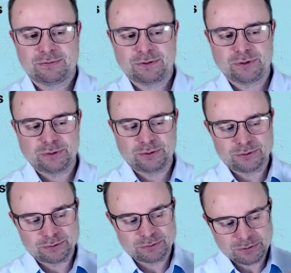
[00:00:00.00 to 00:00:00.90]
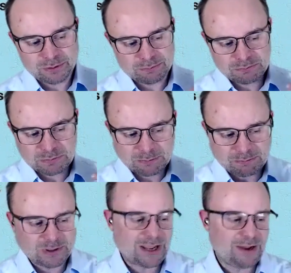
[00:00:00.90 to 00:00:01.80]
to
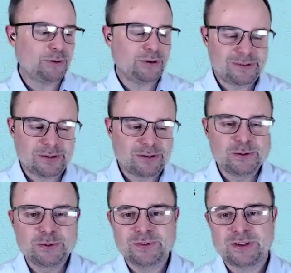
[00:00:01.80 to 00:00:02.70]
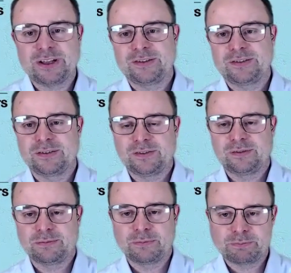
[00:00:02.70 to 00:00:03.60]
leverage the use
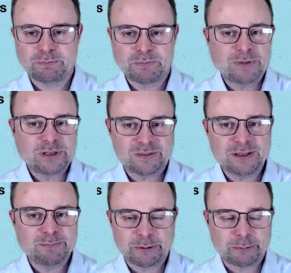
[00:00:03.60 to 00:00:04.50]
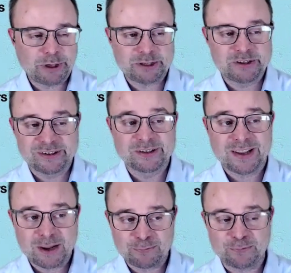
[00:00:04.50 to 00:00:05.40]
cases MBSE practitioners
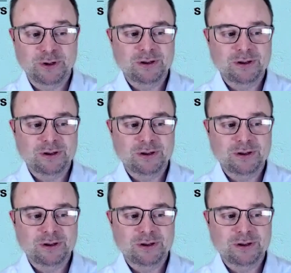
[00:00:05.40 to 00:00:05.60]
have